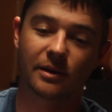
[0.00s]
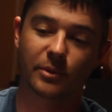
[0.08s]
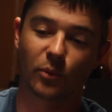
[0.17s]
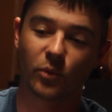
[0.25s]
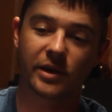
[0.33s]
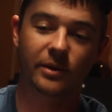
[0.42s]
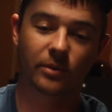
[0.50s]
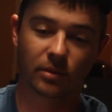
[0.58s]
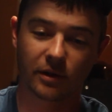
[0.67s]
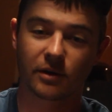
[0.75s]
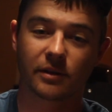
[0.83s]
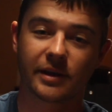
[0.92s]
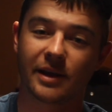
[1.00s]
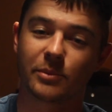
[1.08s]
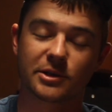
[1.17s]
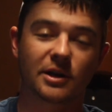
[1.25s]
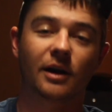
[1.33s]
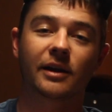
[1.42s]
literally had
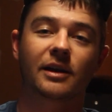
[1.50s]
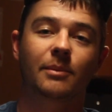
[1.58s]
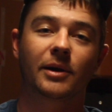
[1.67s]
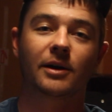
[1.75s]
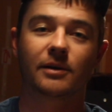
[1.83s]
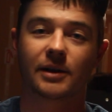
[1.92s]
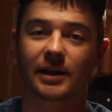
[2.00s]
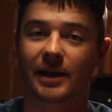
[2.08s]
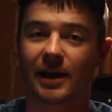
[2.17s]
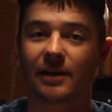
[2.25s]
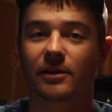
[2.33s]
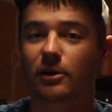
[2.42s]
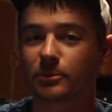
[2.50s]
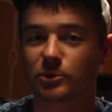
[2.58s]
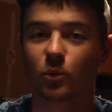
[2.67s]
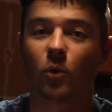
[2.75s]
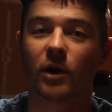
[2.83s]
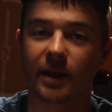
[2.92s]
been talking about a guy that
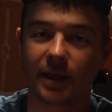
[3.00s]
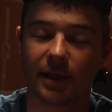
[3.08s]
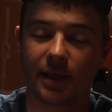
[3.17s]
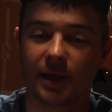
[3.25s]
almost won it,